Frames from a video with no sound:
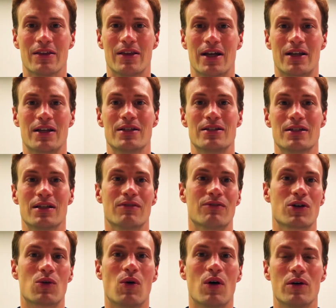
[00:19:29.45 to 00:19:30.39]
that could
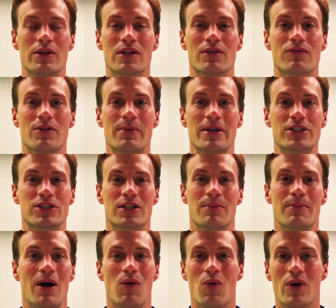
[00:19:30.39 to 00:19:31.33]
deliver quality information
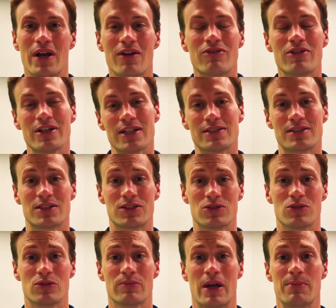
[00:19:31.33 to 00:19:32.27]
about whatever it is a
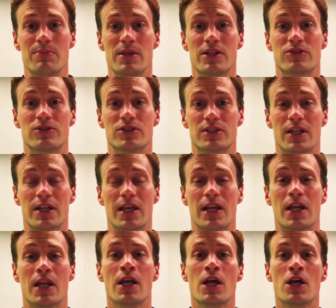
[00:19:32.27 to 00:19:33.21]
student might be interested
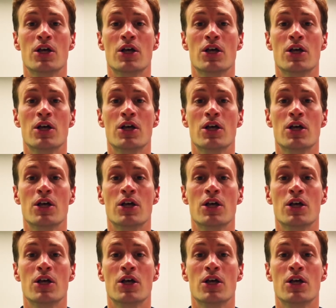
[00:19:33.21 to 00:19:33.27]
in.